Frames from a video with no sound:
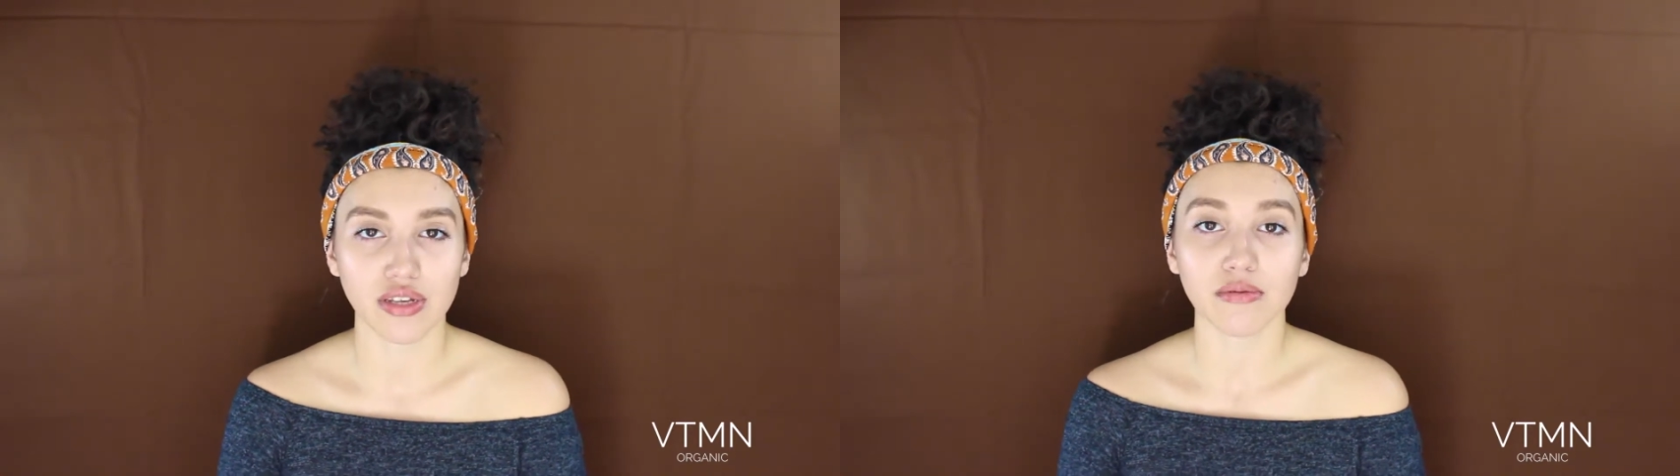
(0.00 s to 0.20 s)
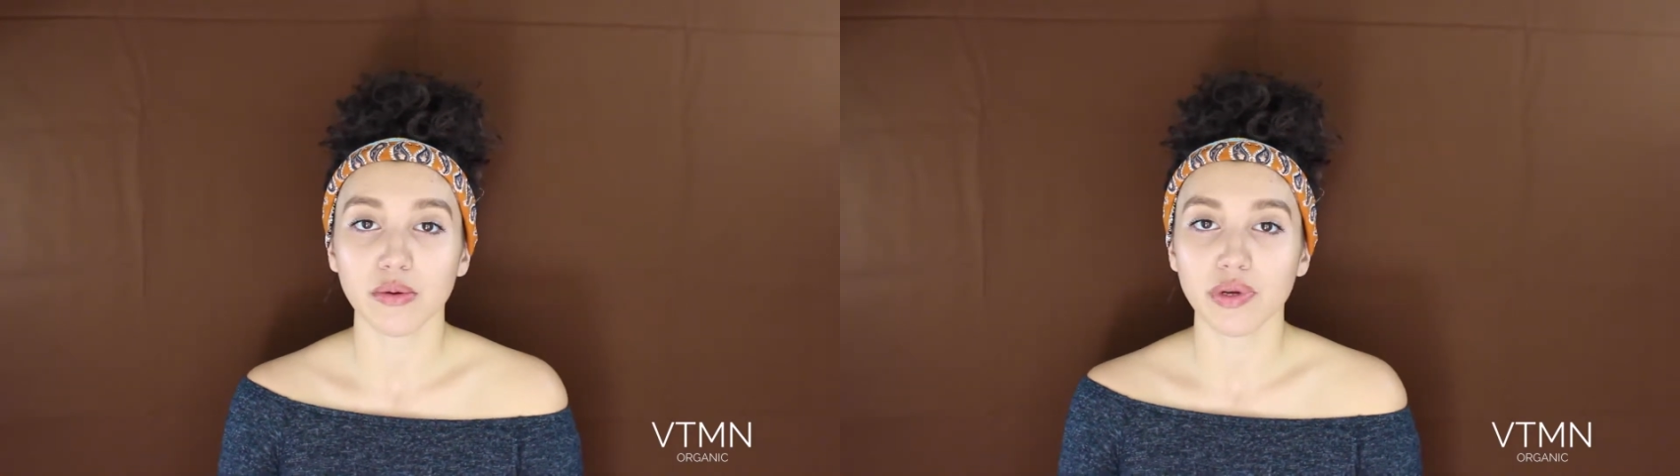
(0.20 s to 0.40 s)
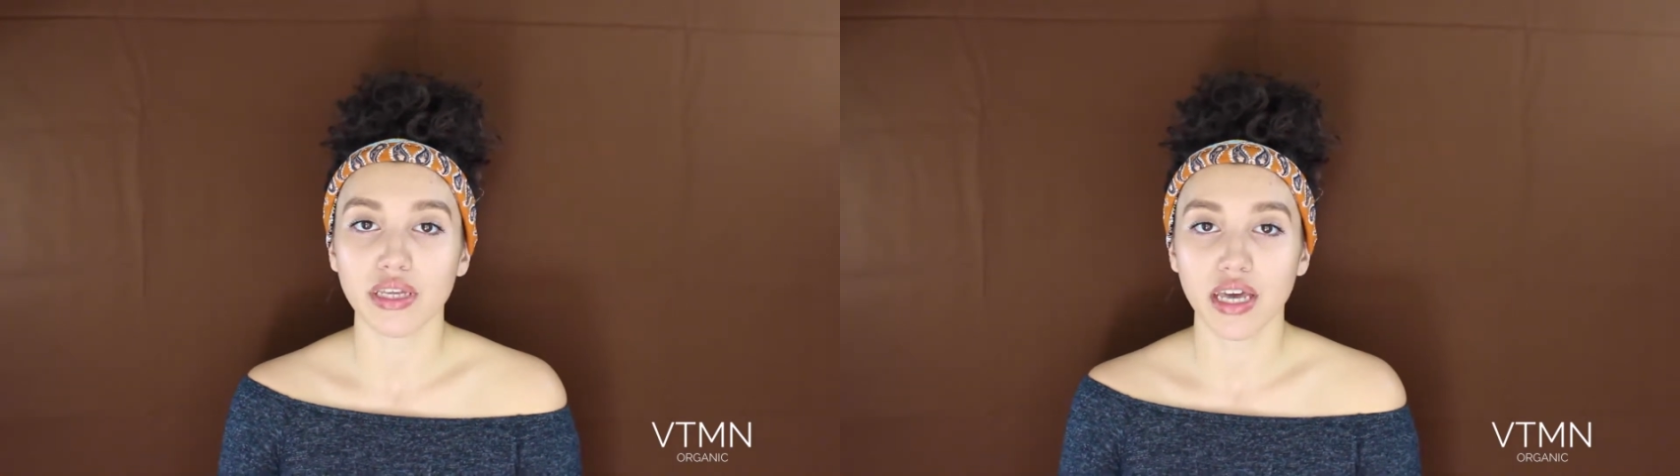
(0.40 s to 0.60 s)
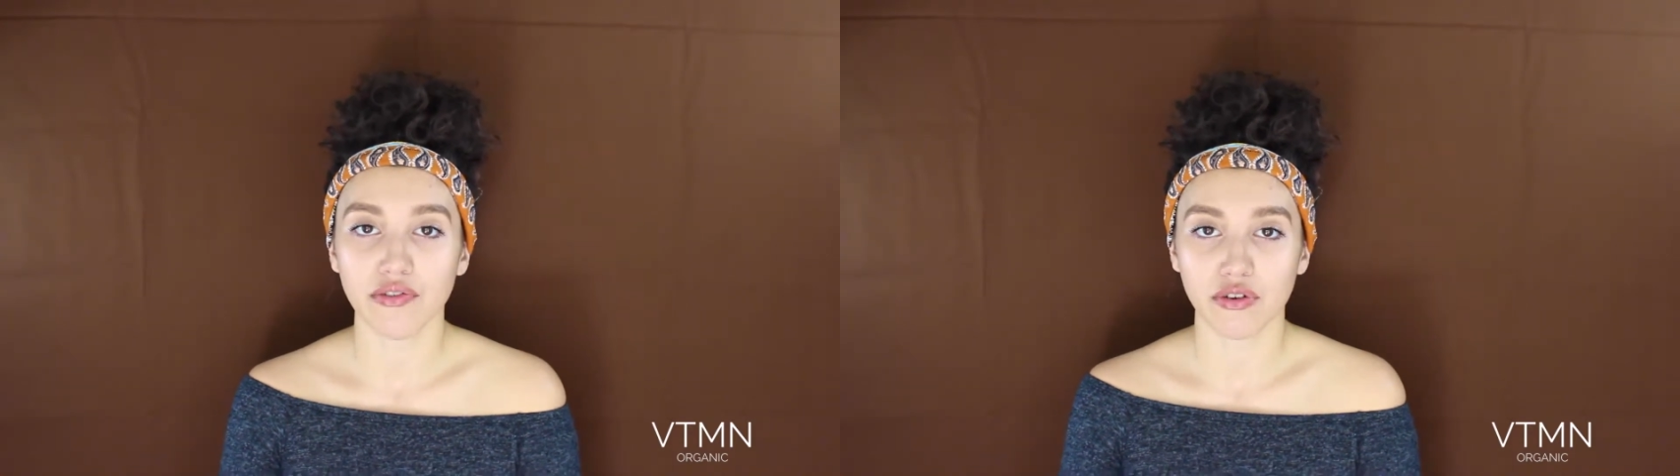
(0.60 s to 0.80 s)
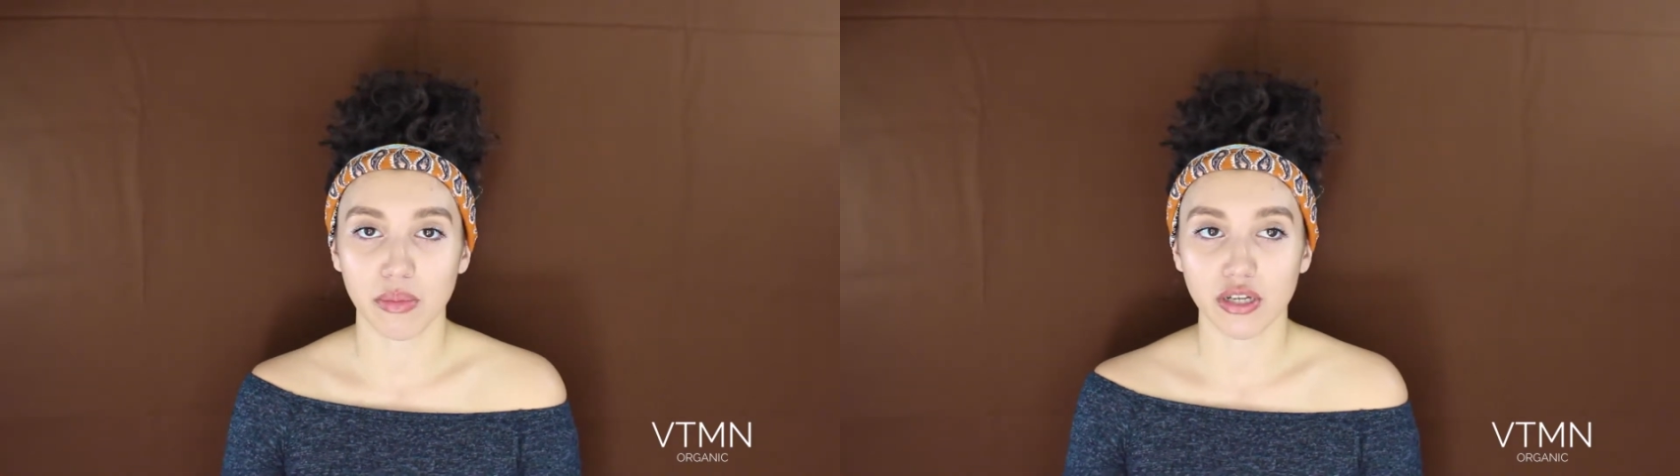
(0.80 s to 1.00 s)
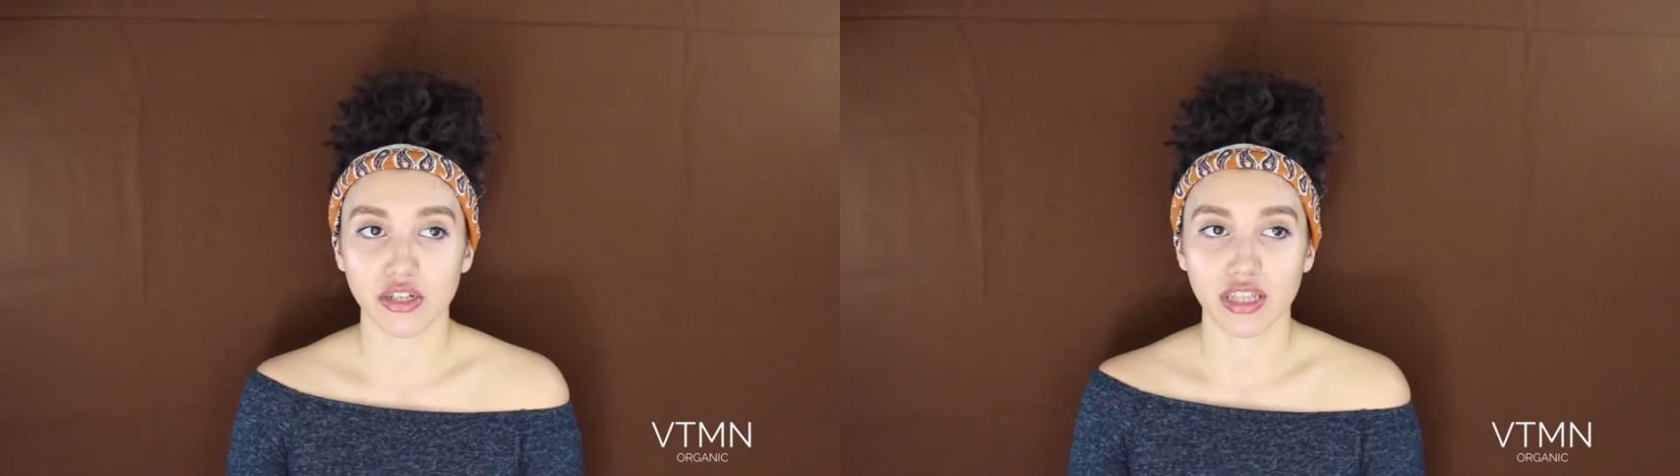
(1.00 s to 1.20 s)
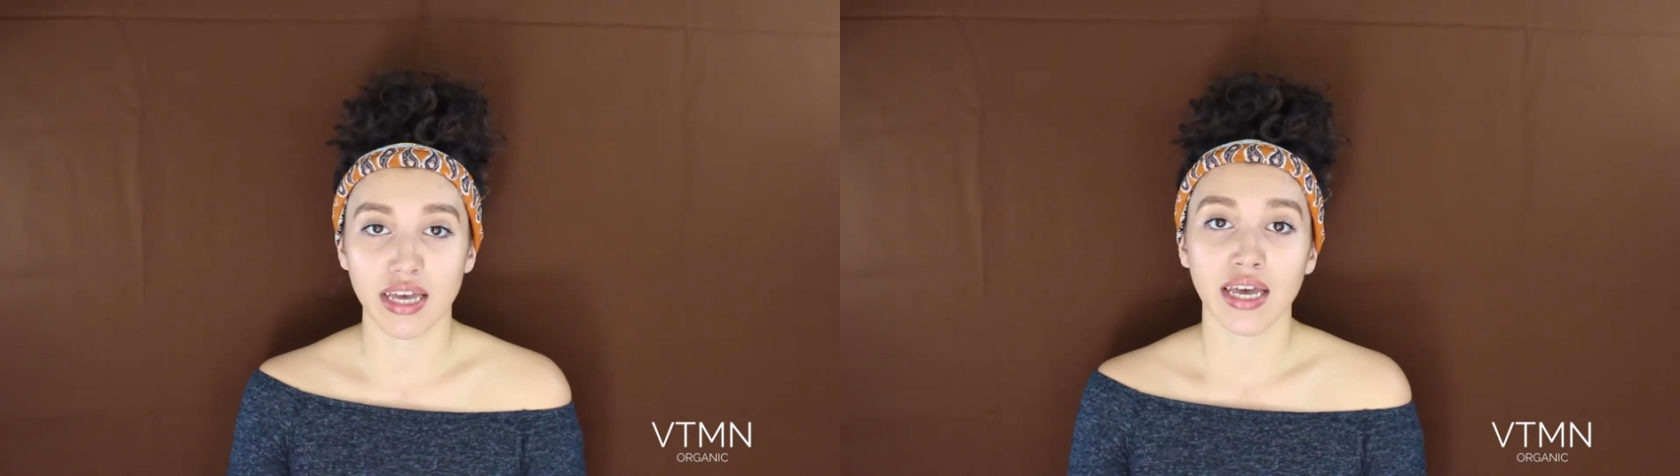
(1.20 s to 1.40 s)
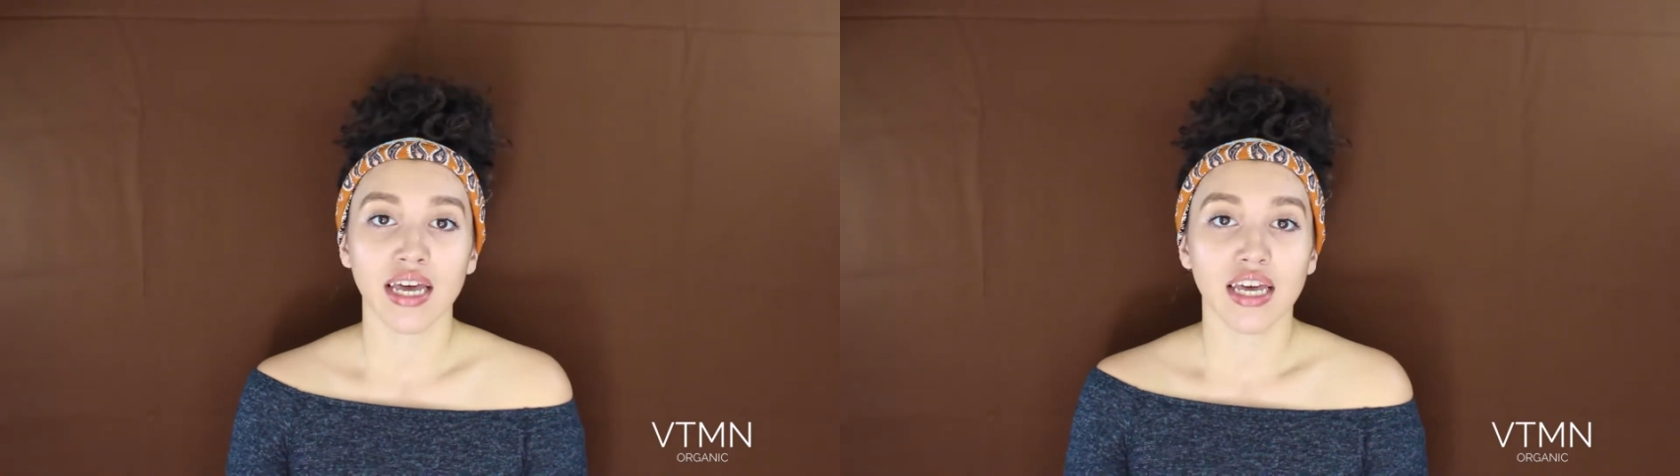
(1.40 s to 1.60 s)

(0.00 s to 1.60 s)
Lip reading: you have to be really careful to make sure that,